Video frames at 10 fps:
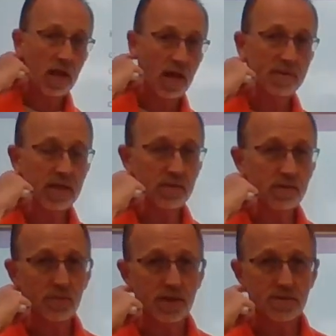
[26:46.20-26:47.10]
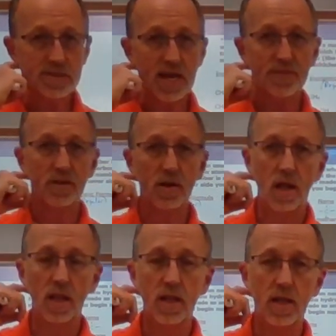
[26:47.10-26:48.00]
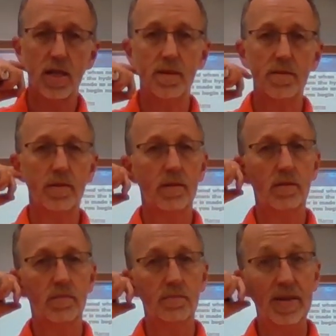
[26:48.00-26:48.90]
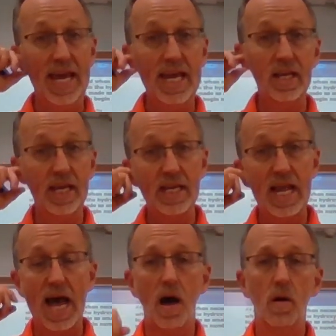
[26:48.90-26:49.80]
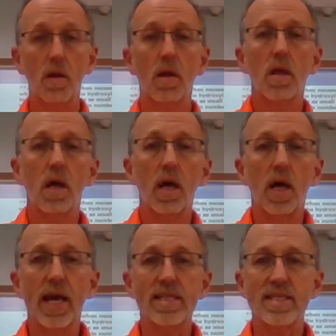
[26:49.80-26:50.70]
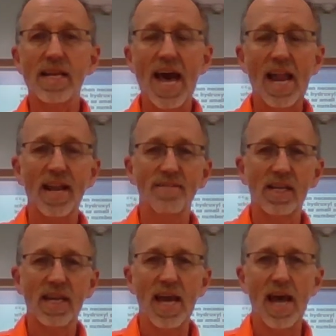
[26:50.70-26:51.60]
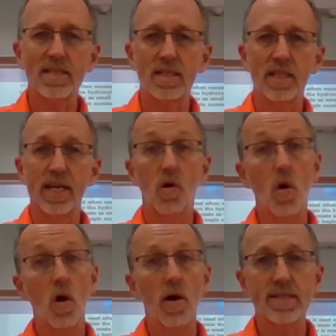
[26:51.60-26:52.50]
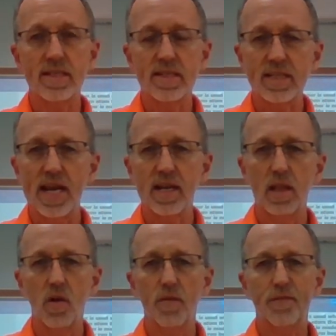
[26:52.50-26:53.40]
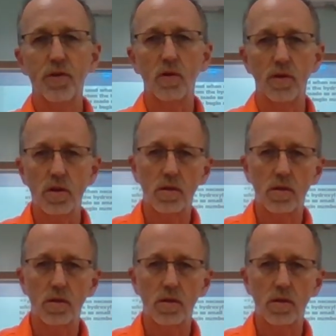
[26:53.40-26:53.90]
I mean, we use ethanol mainly now as an additive to gasoline or as a standalone fuel.